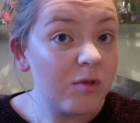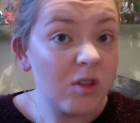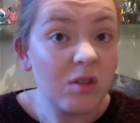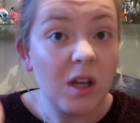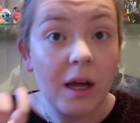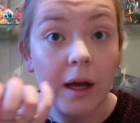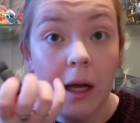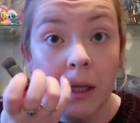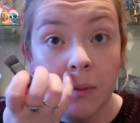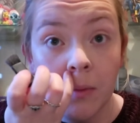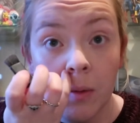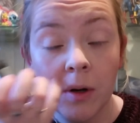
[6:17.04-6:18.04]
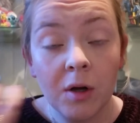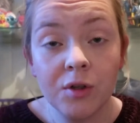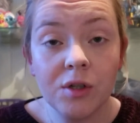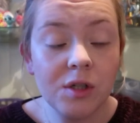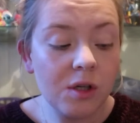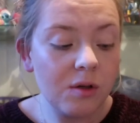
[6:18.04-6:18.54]
yeah, at the moment I
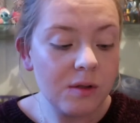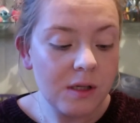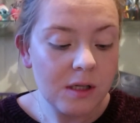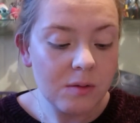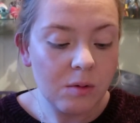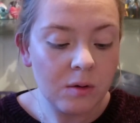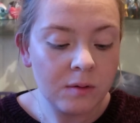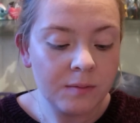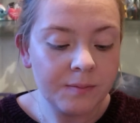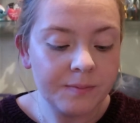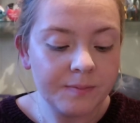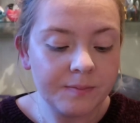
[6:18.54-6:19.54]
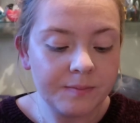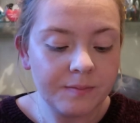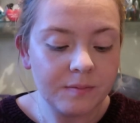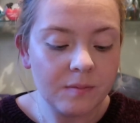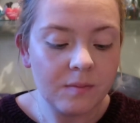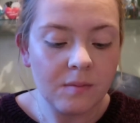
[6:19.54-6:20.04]
just use this one.
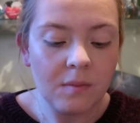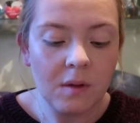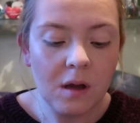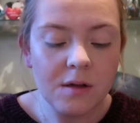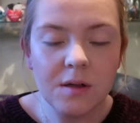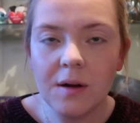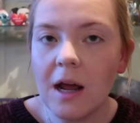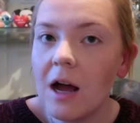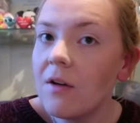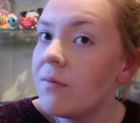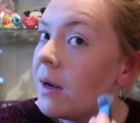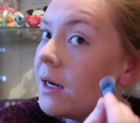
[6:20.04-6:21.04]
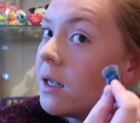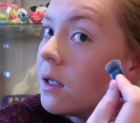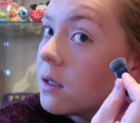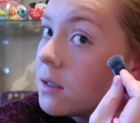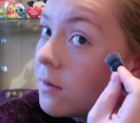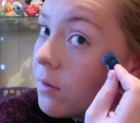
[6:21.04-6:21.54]
I don't have many
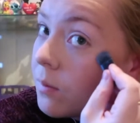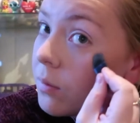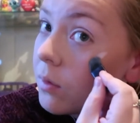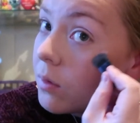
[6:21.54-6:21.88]
different